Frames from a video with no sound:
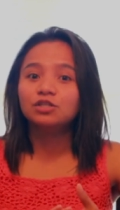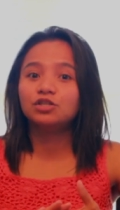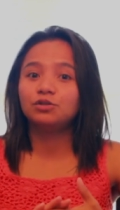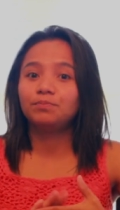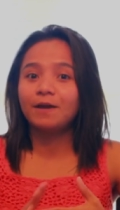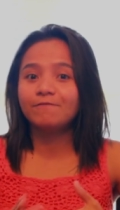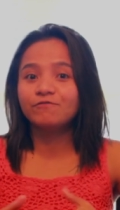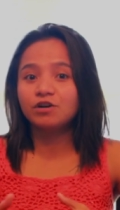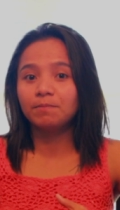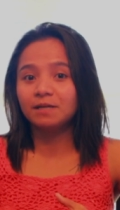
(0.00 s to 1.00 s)
to pay
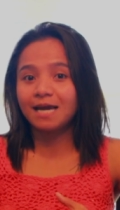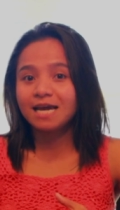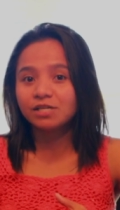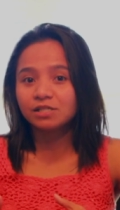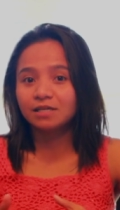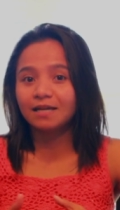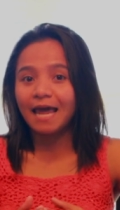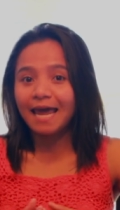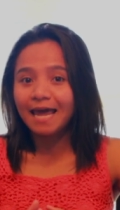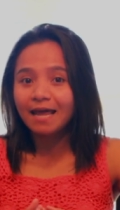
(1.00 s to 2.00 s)
for application
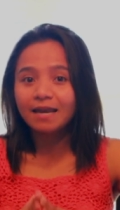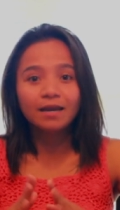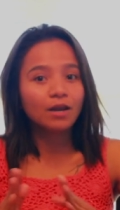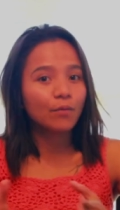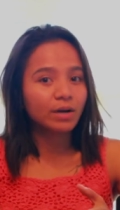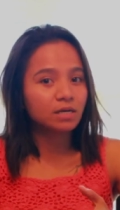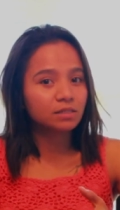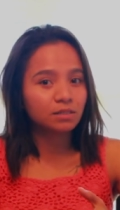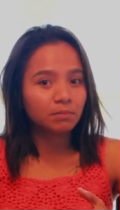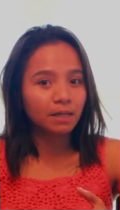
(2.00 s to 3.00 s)
and no one
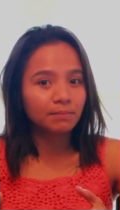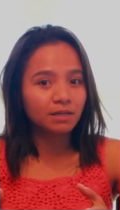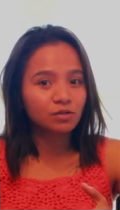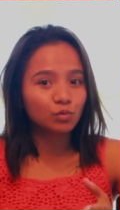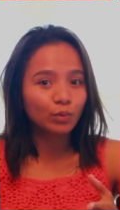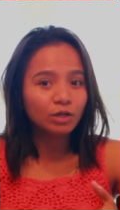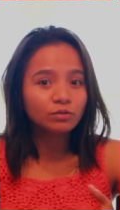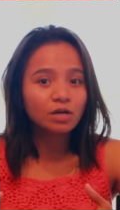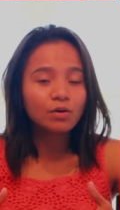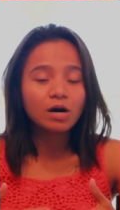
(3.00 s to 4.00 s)
is to blame because we
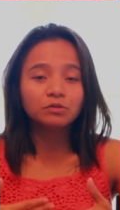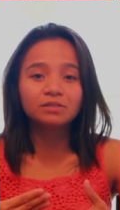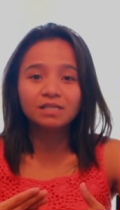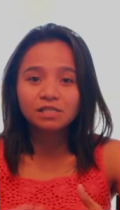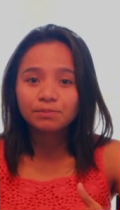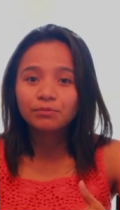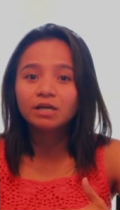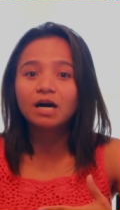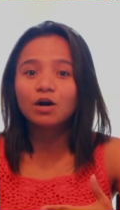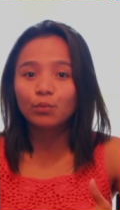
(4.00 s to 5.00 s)
all know how
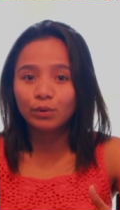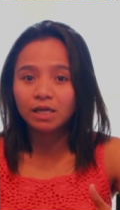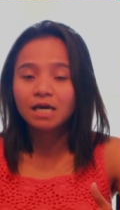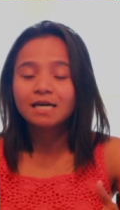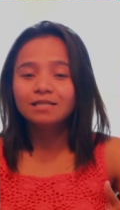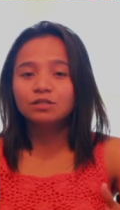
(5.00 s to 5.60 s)
desperate are we